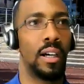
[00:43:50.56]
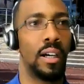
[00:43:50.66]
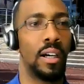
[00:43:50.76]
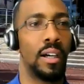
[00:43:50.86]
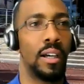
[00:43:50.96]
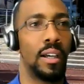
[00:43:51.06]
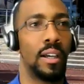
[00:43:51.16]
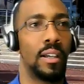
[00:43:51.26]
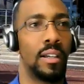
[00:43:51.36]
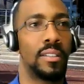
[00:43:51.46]
uh,
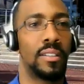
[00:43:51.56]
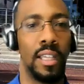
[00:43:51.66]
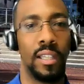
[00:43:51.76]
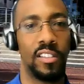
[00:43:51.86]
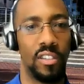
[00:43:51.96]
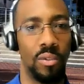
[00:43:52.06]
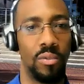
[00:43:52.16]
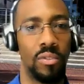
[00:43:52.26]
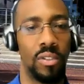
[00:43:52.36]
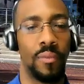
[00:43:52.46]
seeing
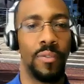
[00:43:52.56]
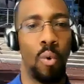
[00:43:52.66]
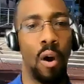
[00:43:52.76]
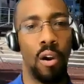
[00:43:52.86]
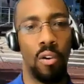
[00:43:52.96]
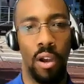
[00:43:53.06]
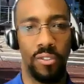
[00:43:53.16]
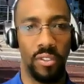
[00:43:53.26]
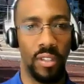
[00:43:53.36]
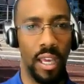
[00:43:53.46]
students walk
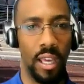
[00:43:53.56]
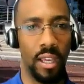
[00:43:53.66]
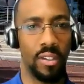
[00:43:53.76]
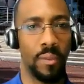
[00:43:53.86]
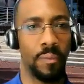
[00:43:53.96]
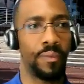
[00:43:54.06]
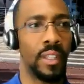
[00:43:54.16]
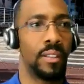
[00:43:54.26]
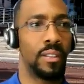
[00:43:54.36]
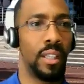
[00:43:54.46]
across the stage,
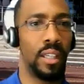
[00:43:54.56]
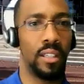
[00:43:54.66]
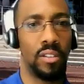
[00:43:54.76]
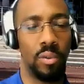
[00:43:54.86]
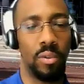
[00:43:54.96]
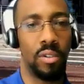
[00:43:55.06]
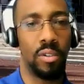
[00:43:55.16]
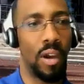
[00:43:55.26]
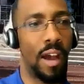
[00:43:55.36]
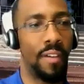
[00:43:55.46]
seeing students
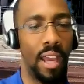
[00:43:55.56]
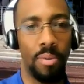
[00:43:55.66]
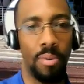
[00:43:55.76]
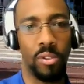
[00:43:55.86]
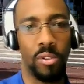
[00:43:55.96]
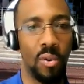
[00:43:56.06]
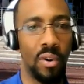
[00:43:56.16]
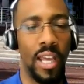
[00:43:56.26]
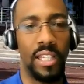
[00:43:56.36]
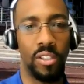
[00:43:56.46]
who I've had personal
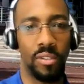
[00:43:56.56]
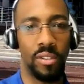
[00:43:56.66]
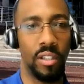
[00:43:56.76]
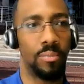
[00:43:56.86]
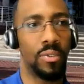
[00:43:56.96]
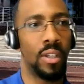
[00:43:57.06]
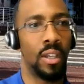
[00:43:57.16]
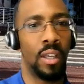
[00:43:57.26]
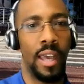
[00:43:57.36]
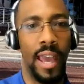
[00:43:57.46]
relationships
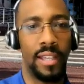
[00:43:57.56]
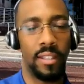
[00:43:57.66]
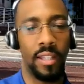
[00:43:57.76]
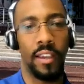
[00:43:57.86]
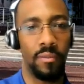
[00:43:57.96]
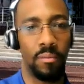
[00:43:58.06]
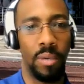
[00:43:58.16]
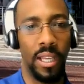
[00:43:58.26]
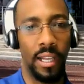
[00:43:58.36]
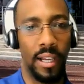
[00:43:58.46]
as they've
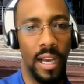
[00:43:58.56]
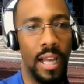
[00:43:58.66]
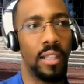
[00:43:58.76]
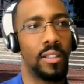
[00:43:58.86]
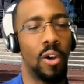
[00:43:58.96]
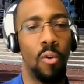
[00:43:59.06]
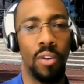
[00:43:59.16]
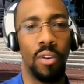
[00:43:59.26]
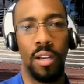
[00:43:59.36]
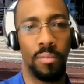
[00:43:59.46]
been in college
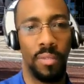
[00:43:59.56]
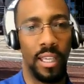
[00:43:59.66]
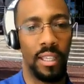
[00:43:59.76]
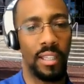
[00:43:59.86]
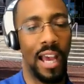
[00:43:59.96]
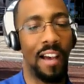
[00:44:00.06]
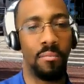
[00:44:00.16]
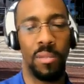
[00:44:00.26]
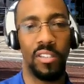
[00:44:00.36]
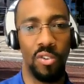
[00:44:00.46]
overcome things. I've
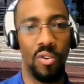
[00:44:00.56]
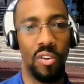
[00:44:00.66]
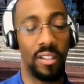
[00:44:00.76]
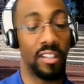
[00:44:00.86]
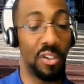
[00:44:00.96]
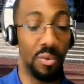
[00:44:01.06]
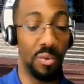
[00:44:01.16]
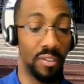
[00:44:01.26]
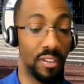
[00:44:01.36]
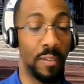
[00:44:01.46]
mentored
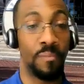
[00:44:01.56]
students